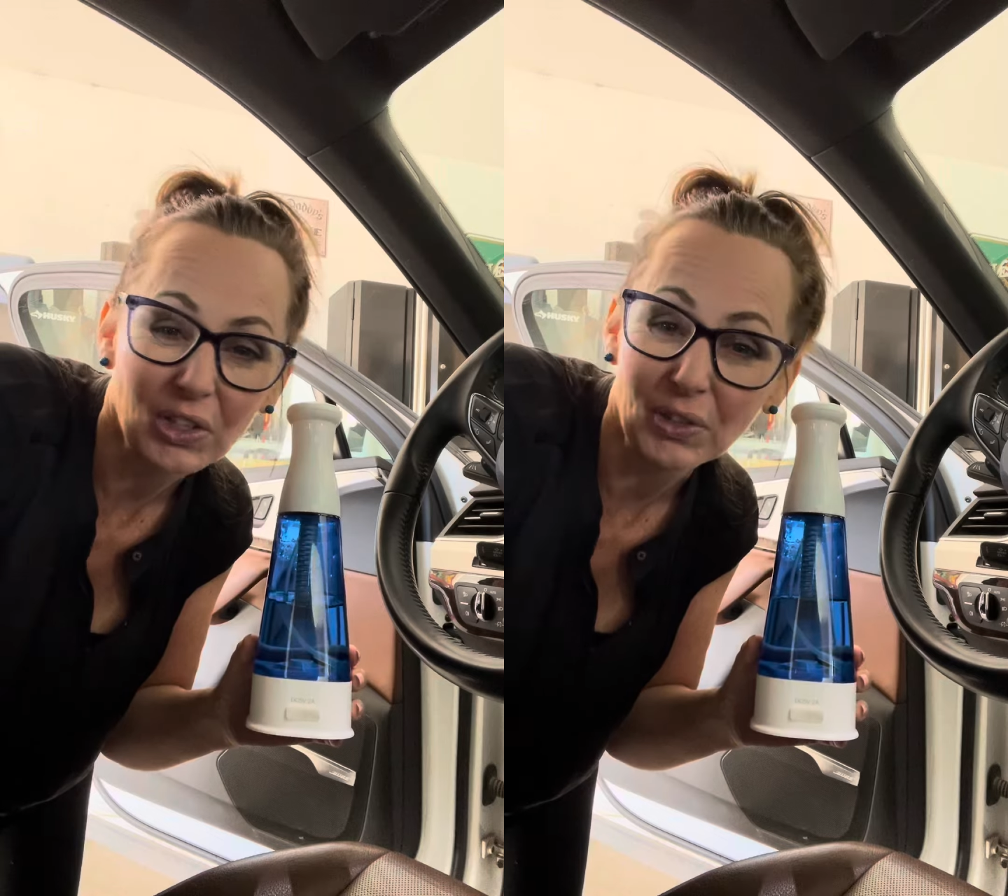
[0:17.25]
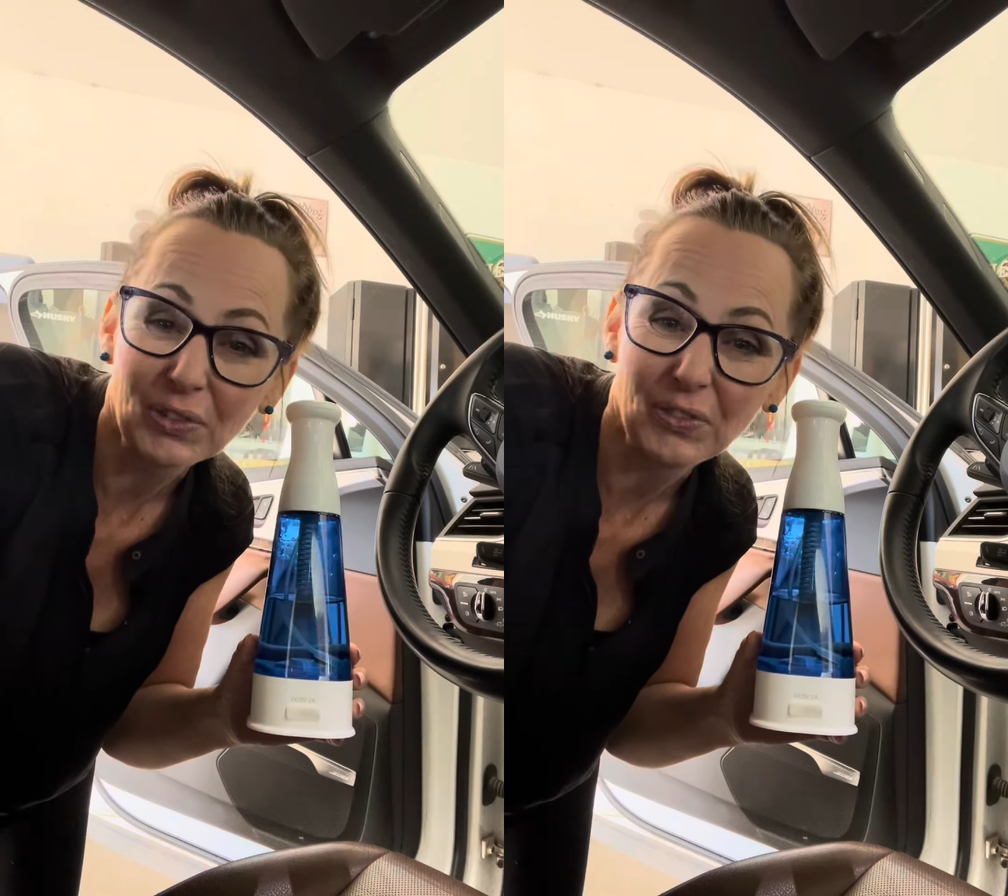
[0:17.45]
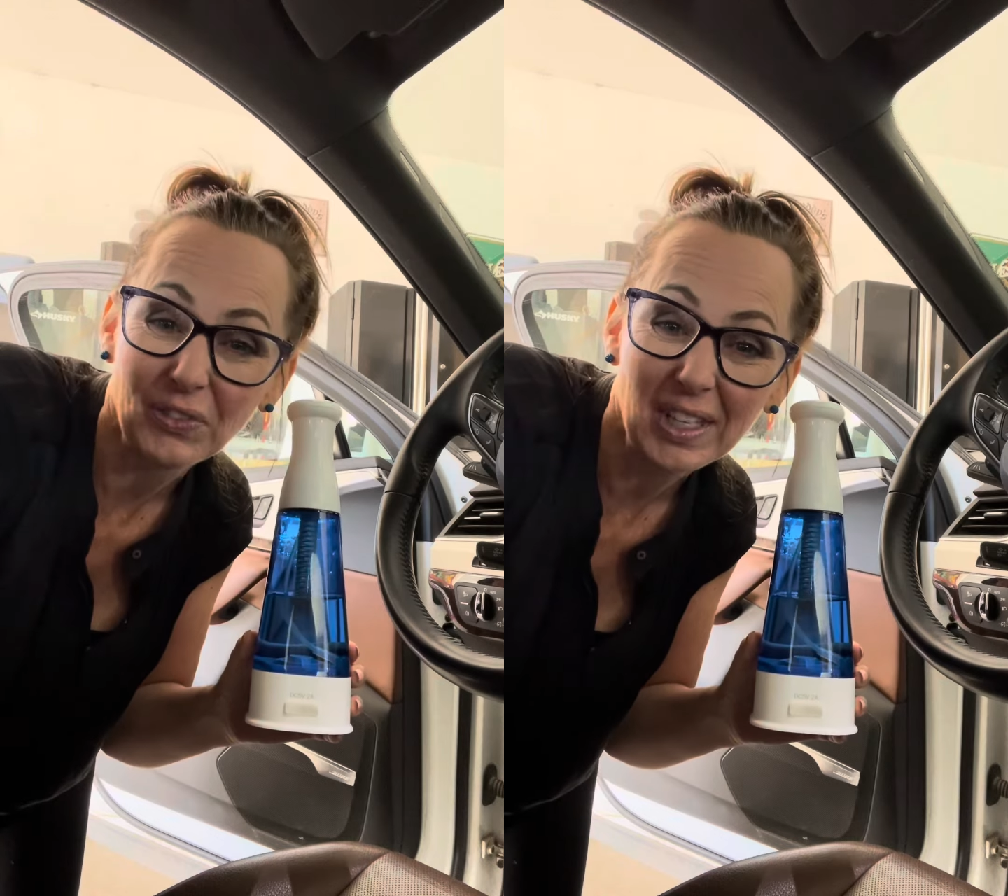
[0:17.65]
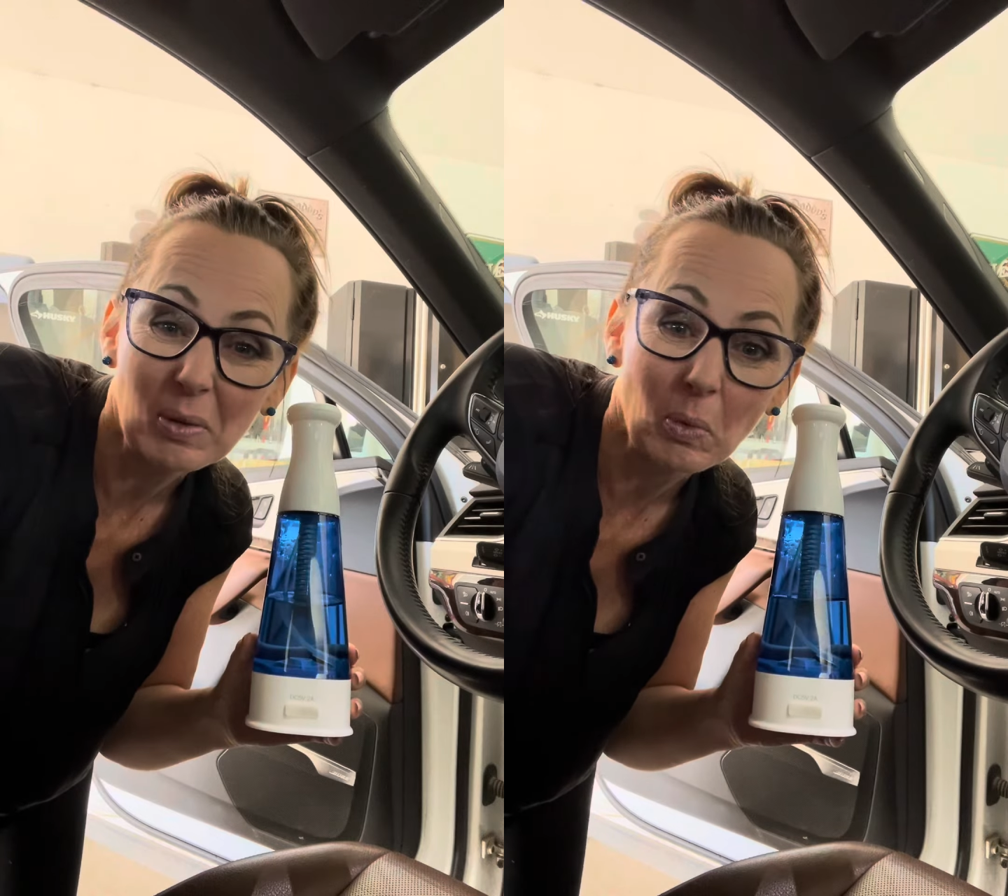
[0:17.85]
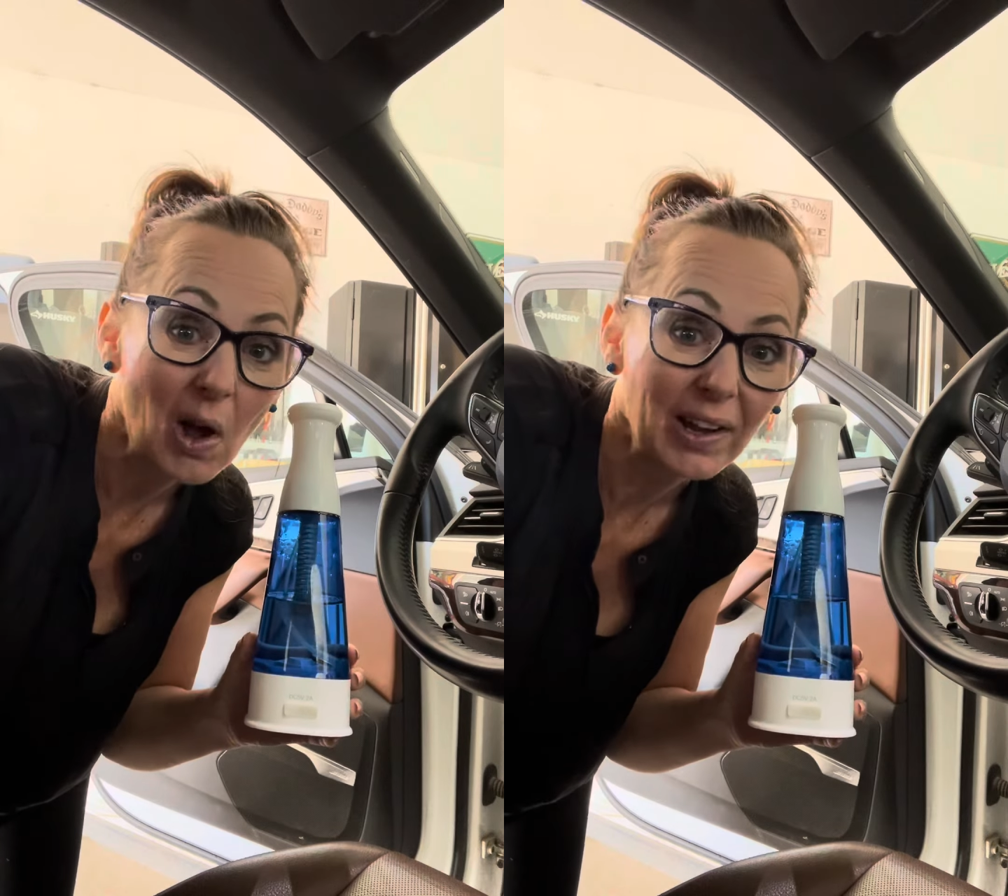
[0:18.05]
Your
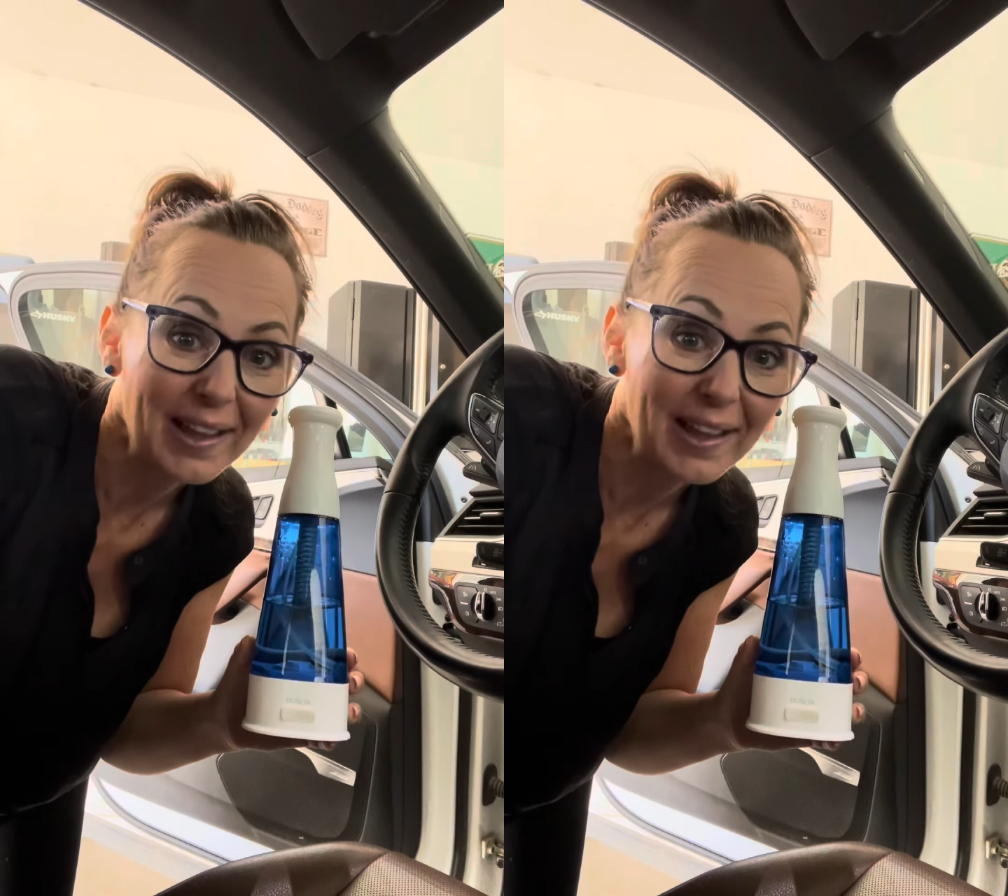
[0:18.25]
feet walk